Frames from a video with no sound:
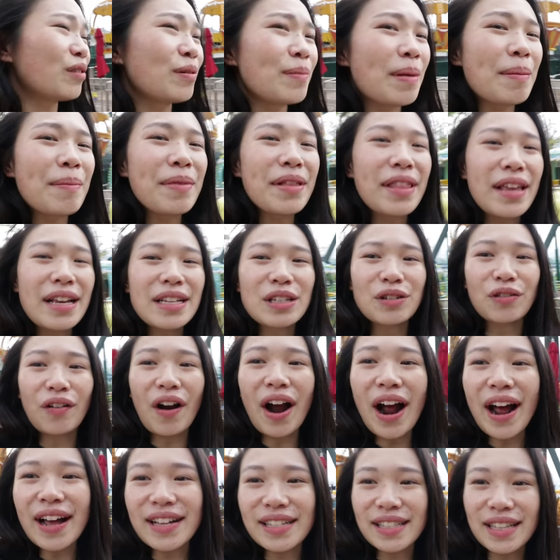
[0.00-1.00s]
remember these
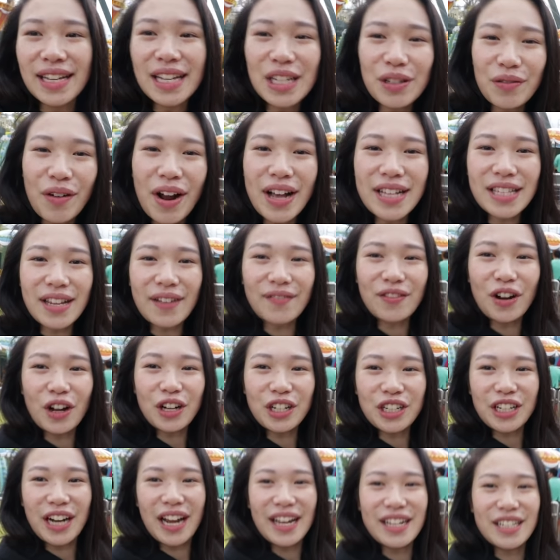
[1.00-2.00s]
rides. These rides have not
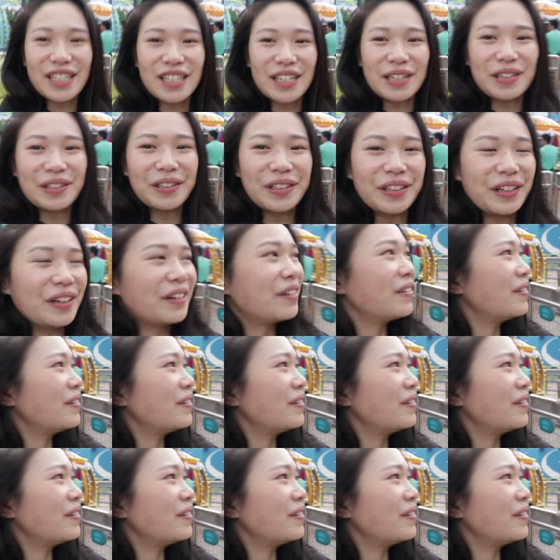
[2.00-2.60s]
changed at all.